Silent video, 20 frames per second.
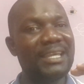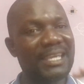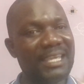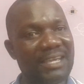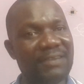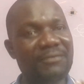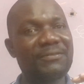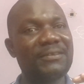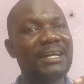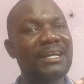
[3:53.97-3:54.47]

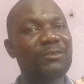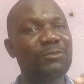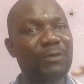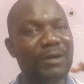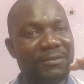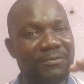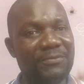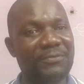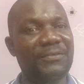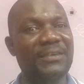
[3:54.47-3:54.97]
If that
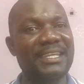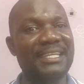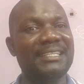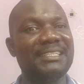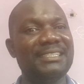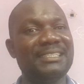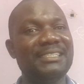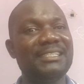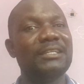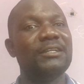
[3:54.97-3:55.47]
one
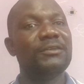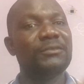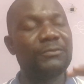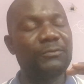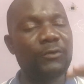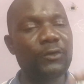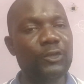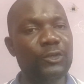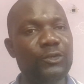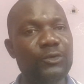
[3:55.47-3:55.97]
failed,
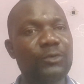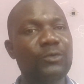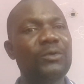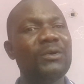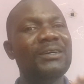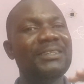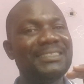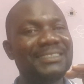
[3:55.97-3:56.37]
for you,